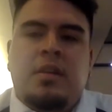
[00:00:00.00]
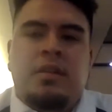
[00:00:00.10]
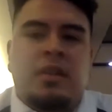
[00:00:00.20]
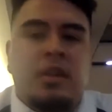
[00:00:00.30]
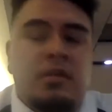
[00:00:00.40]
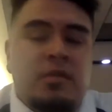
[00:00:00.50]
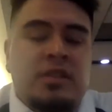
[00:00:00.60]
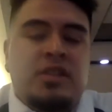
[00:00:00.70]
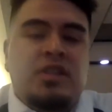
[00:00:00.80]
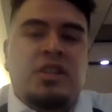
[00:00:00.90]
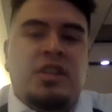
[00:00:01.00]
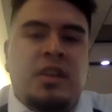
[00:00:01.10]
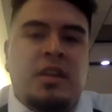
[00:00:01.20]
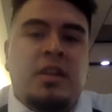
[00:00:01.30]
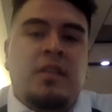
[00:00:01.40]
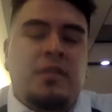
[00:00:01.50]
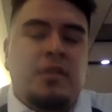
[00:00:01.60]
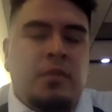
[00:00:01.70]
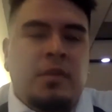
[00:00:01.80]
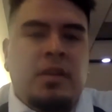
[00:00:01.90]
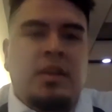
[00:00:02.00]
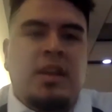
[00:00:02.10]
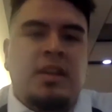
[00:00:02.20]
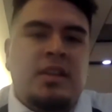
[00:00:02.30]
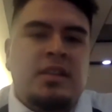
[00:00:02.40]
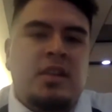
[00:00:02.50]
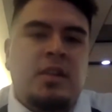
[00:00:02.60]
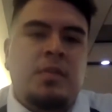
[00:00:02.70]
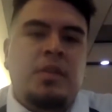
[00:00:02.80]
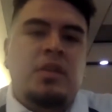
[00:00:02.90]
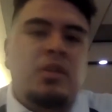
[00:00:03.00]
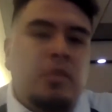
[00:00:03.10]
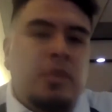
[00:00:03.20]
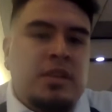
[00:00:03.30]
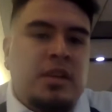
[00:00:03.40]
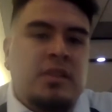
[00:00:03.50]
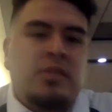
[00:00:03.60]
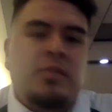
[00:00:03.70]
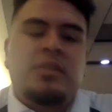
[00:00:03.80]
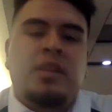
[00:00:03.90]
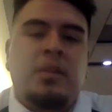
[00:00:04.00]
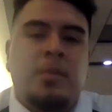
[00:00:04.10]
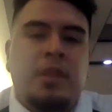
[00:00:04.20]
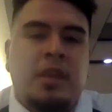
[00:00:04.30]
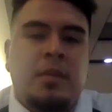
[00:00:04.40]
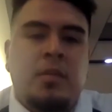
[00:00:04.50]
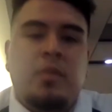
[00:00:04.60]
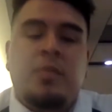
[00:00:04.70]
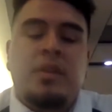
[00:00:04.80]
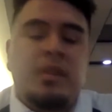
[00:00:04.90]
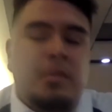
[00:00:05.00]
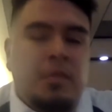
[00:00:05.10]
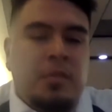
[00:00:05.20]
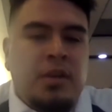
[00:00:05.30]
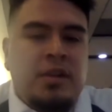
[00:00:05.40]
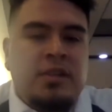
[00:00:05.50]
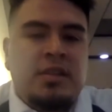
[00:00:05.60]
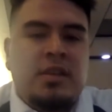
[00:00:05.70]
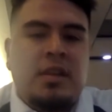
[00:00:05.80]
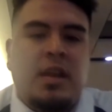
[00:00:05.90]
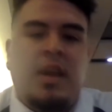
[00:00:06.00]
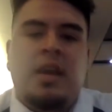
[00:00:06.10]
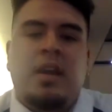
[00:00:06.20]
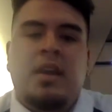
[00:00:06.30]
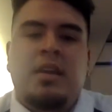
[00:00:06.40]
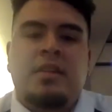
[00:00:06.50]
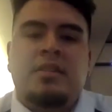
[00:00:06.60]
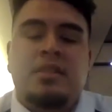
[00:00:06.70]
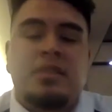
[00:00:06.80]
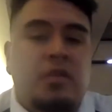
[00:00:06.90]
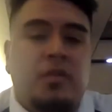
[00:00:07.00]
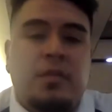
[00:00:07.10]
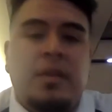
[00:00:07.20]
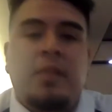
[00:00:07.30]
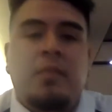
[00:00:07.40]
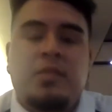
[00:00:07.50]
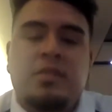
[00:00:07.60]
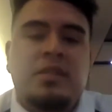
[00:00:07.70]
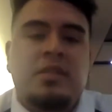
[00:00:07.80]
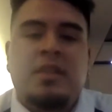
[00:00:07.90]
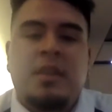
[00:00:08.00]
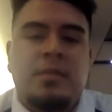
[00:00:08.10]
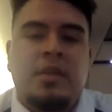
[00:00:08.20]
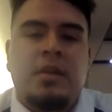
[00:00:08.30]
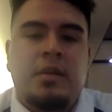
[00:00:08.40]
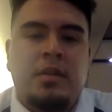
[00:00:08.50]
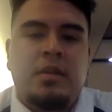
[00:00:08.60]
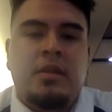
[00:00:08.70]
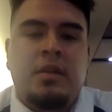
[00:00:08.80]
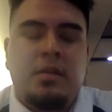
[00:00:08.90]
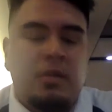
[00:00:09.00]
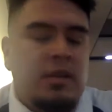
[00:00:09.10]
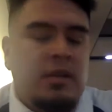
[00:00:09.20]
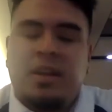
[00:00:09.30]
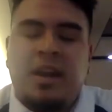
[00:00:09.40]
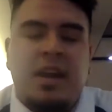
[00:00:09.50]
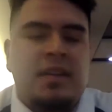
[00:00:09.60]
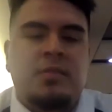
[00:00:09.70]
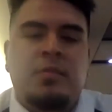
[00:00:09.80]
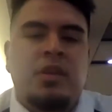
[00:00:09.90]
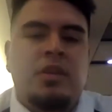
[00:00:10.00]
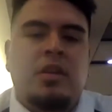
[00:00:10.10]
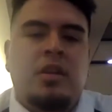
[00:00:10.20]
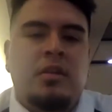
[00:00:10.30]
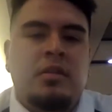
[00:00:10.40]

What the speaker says: they're researching in, and if you really like that topic, you could reach out to them, send them an email, meet them in person, and just go from there. Most of the time, they're really glad to bring you along.